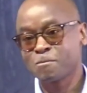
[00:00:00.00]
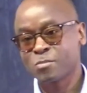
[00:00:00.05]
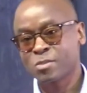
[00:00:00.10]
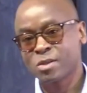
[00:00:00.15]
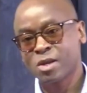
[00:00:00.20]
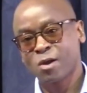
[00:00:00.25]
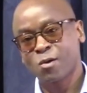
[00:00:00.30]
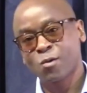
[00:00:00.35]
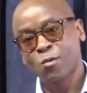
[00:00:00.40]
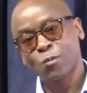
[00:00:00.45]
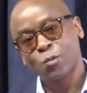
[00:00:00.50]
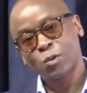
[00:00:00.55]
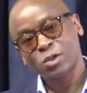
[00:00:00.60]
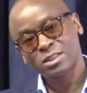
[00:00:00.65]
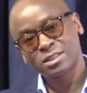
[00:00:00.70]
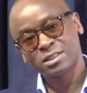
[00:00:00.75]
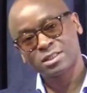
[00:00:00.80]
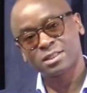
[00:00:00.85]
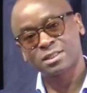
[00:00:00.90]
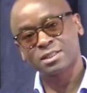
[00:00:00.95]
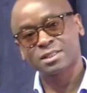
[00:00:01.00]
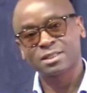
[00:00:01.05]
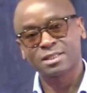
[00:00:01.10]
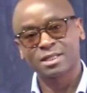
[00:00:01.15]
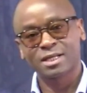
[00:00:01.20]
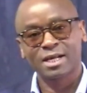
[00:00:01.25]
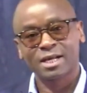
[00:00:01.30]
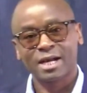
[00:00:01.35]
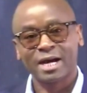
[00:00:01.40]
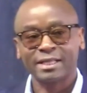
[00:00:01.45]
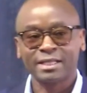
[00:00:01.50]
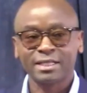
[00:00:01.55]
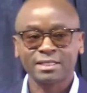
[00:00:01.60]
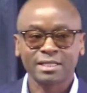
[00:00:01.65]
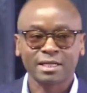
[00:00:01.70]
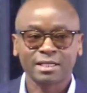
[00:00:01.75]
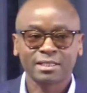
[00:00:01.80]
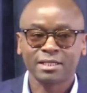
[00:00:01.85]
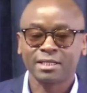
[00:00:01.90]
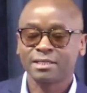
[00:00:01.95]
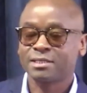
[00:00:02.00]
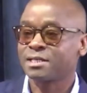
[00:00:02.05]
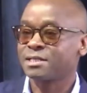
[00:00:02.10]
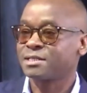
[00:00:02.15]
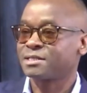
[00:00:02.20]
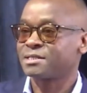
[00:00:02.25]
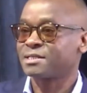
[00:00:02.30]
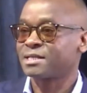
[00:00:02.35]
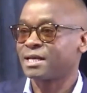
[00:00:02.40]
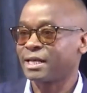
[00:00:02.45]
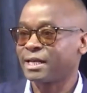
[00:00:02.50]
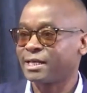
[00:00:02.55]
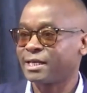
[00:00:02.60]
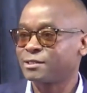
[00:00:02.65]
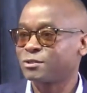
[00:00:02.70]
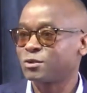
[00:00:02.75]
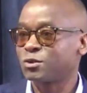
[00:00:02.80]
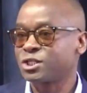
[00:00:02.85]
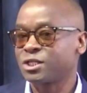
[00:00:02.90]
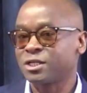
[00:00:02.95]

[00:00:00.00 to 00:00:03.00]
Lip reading: What are the successes I like to share?